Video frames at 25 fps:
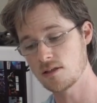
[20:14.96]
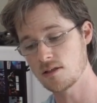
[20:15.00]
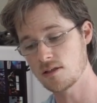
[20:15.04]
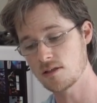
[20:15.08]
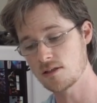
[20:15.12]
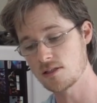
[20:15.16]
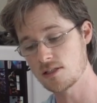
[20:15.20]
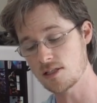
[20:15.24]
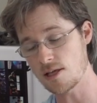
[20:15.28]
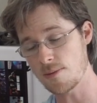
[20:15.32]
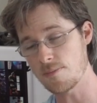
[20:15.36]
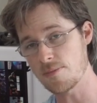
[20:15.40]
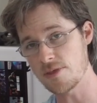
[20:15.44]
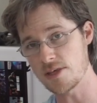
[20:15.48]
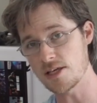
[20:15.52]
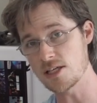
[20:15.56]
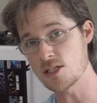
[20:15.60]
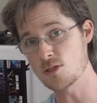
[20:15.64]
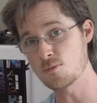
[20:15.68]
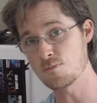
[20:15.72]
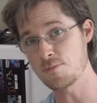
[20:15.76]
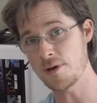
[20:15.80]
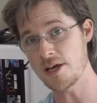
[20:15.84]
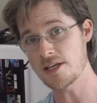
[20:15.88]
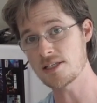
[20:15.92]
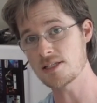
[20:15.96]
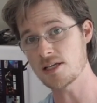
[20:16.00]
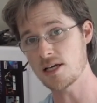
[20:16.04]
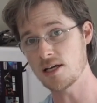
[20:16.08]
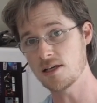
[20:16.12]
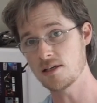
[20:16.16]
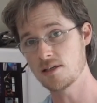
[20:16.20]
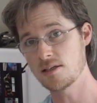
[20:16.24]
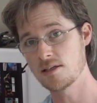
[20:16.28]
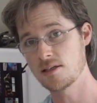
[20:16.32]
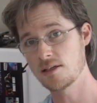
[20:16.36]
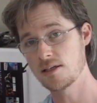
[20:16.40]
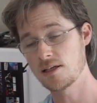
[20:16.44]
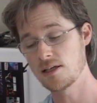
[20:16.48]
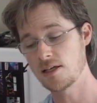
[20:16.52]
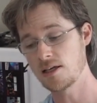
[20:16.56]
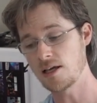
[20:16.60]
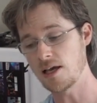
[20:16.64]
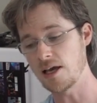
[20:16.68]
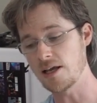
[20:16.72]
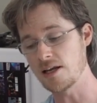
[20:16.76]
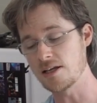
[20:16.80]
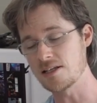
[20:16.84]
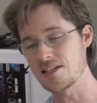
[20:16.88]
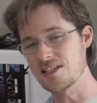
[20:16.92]
some things better,
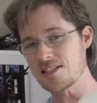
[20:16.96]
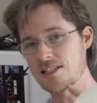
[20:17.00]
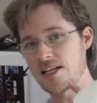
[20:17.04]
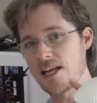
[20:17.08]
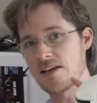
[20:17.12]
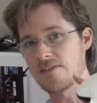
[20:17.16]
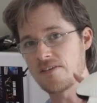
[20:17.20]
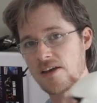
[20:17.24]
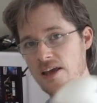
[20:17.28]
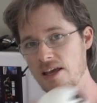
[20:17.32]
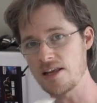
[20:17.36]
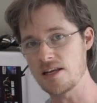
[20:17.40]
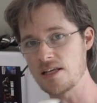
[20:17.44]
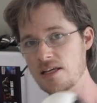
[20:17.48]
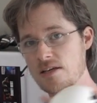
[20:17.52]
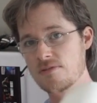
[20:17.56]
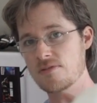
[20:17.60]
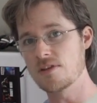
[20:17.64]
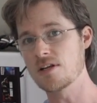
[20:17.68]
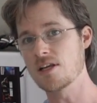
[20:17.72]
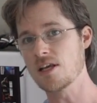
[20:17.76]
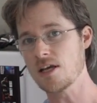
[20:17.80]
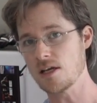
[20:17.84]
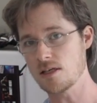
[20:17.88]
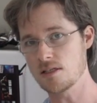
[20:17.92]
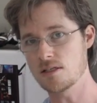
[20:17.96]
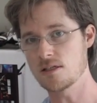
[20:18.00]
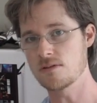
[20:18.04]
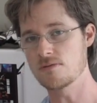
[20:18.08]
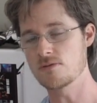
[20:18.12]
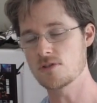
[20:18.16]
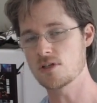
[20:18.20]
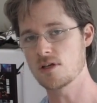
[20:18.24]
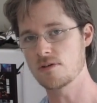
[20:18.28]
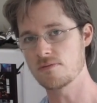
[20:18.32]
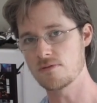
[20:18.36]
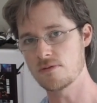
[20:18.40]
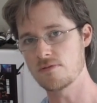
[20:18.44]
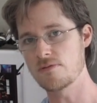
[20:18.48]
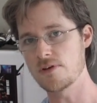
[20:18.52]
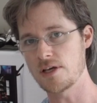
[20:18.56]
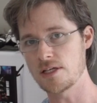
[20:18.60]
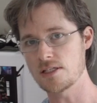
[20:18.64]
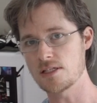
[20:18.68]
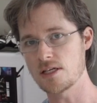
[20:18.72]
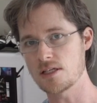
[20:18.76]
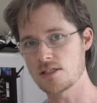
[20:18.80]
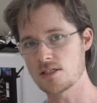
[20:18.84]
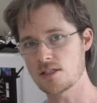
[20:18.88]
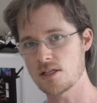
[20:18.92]
and it doesn't have any of the negatives of the
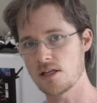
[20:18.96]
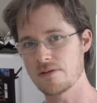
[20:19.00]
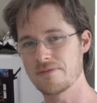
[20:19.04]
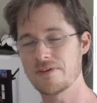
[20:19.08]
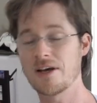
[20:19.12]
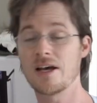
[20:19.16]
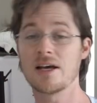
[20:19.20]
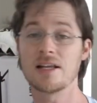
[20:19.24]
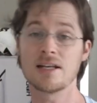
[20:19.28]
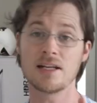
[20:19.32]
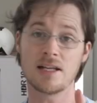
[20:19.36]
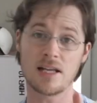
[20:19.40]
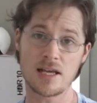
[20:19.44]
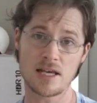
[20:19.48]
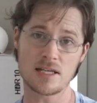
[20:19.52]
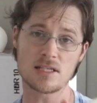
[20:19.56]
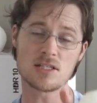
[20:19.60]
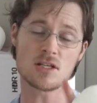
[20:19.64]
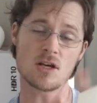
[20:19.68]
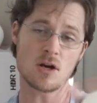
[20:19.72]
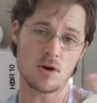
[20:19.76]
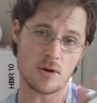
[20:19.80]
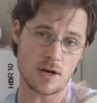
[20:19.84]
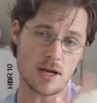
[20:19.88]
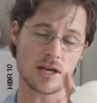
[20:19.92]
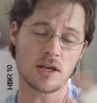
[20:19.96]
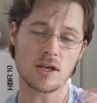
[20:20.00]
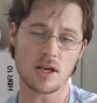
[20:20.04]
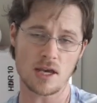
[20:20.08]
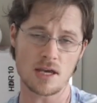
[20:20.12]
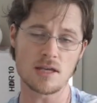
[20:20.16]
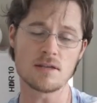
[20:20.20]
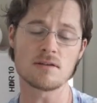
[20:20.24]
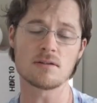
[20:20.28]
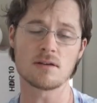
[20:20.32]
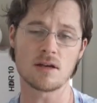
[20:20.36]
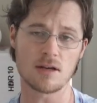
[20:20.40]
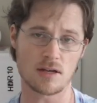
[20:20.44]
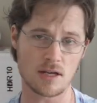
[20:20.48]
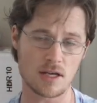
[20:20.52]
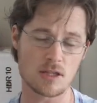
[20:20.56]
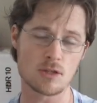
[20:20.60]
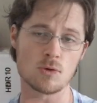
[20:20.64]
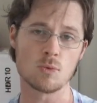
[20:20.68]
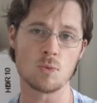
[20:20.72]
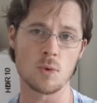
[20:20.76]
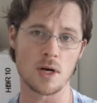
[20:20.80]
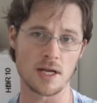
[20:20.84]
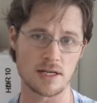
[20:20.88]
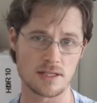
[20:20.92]
Fairtex glove. Unless, oh, okay, the
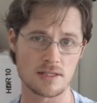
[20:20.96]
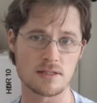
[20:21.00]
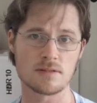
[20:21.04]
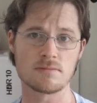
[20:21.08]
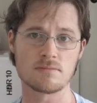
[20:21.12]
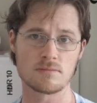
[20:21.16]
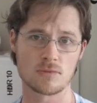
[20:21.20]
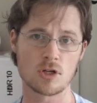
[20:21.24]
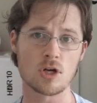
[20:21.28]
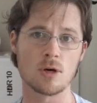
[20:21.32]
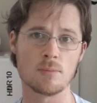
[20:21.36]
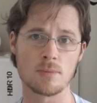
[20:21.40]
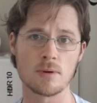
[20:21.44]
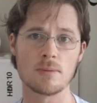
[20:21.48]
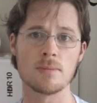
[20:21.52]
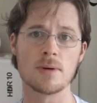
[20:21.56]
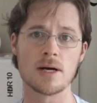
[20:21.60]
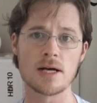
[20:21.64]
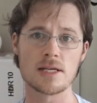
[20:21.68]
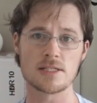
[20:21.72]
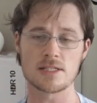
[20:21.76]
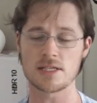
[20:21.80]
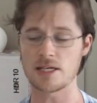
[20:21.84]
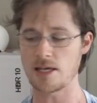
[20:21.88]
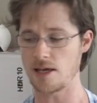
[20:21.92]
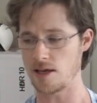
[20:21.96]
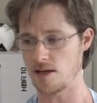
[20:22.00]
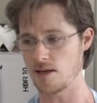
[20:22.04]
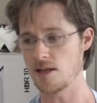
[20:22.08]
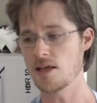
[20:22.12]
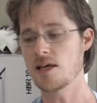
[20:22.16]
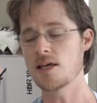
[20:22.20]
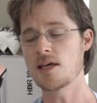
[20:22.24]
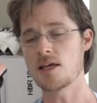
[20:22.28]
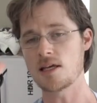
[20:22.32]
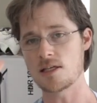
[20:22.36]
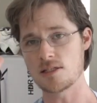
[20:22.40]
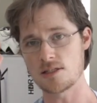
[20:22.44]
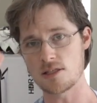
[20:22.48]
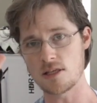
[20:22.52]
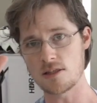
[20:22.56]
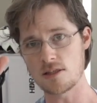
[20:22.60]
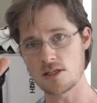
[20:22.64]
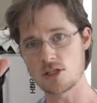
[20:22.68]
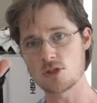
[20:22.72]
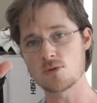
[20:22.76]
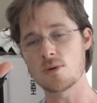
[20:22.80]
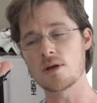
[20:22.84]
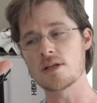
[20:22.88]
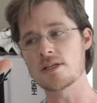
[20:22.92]
one compromise again is that
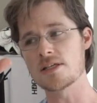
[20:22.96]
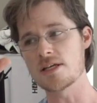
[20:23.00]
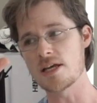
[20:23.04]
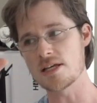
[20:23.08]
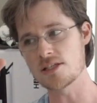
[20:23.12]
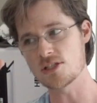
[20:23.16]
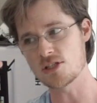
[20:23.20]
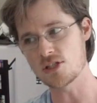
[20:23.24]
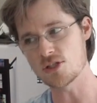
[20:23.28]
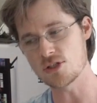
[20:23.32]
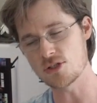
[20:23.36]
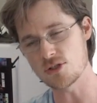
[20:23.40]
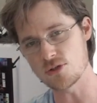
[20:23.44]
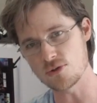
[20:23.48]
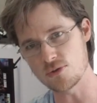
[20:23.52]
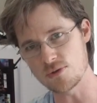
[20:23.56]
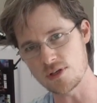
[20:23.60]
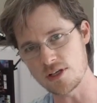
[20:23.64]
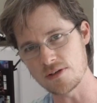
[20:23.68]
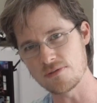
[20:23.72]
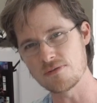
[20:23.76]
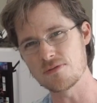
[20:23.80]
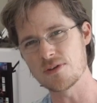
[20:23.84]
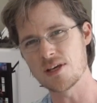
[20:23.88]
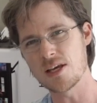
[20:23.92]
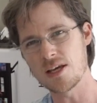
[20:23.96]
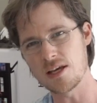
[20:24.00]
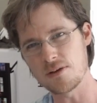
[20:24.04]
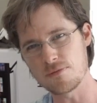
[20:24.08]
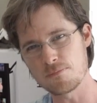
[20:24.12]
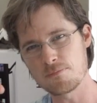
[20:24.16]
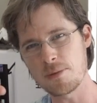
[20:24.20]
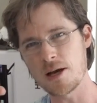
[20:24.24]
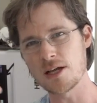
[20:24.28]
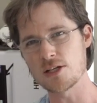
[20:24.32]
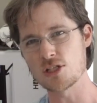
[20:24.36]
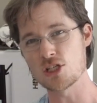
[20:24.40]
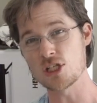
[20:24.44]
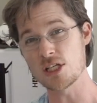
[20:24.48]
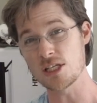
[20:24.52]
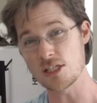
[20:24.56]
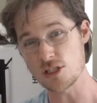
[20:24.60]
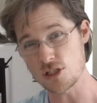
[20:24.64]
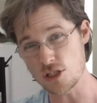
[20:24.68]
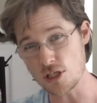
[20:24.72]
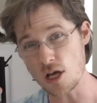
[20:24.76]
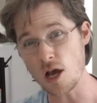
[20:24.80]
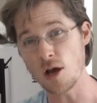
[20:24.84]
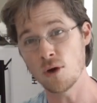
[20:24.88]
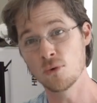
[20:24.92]
this one, yes, you do, if punching is
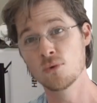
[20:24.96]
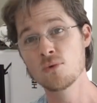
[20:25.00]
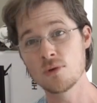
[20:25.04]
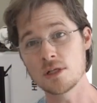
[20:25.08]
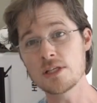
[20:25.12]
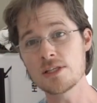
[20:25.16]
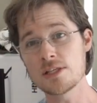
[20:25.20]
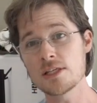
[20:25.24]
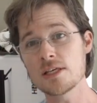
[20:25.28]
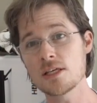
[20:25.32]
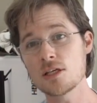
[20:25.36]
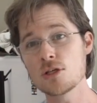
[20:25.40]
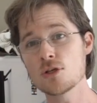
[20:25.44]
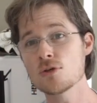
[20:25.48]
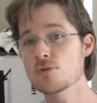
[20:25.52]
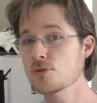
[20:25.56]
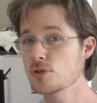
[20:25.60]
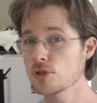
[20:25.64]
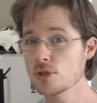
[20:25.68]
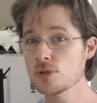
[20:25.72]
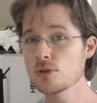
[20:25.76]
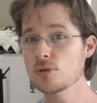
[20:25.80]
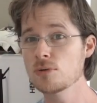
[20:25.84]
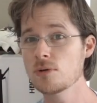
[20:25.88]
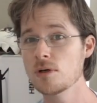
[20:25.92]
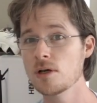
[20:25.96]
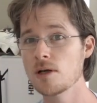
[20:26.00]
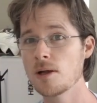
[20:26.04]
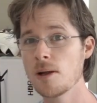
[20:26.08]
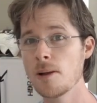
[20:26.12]
the only thing you do,